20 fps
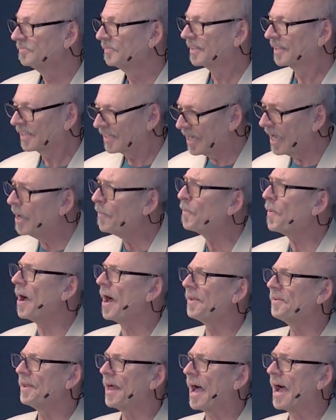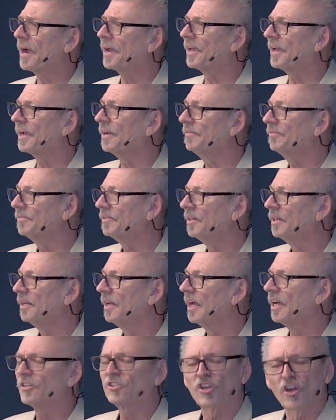Keep on knocking
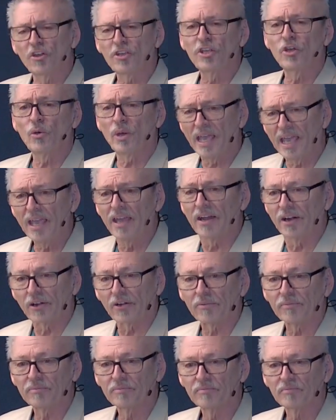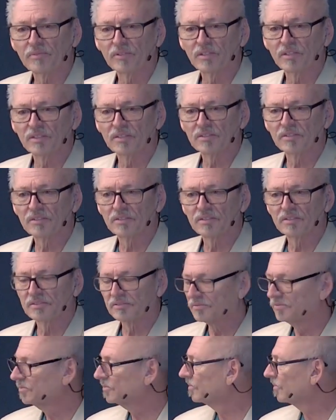until you hear.
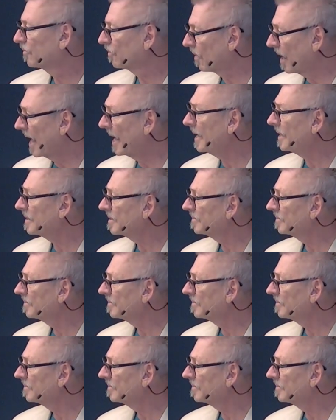Right?